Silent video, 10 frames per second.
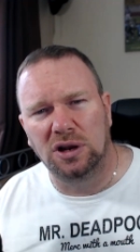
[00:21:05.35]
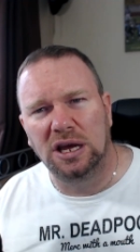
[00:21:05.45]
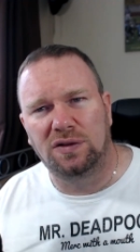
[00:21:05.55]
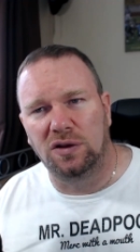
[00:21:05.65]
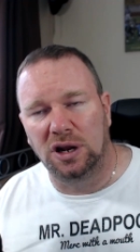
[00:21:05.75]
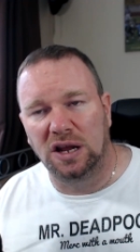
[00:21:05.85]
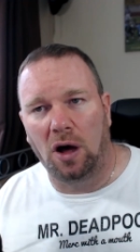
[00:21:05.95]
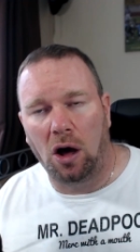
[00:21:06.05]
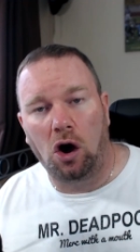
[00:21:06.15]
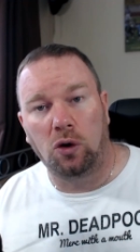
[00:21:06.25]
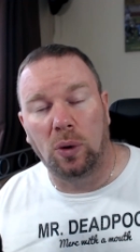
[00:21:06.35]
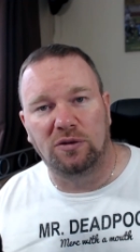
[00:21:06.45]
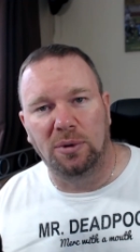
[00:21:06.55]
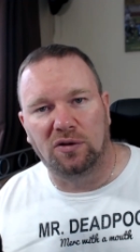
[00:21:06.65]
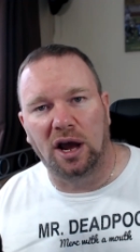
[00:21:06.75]
You need the
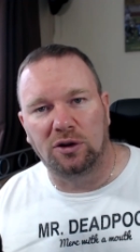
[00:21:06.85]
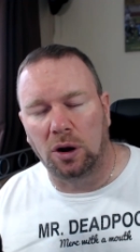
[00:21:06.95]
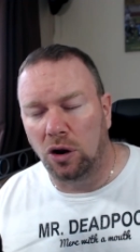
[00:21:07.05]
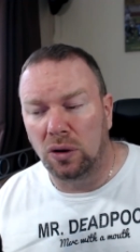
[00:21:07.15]
hardware to be great as well.